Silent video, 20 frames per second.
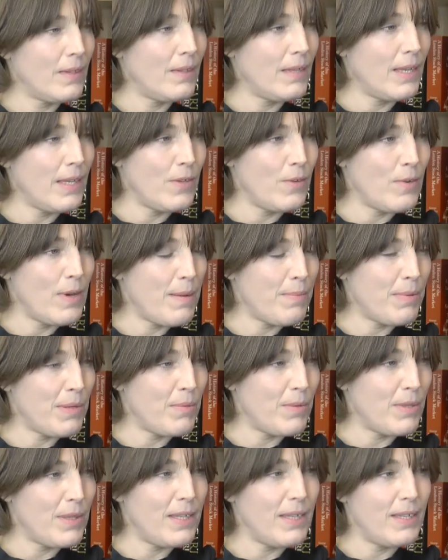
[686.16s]
And you're happy
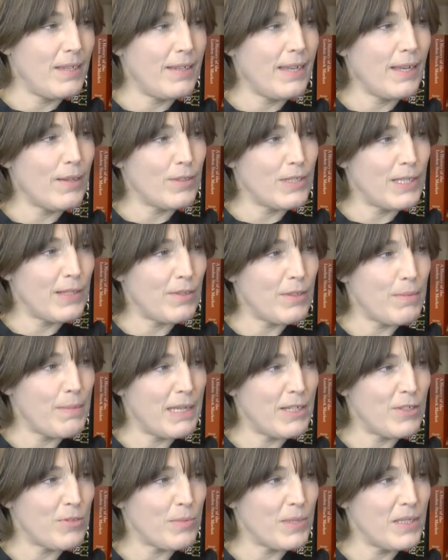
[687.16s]
with the integrity of the
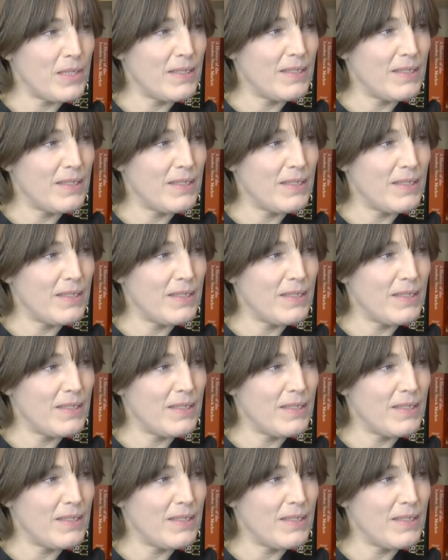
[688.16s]
management?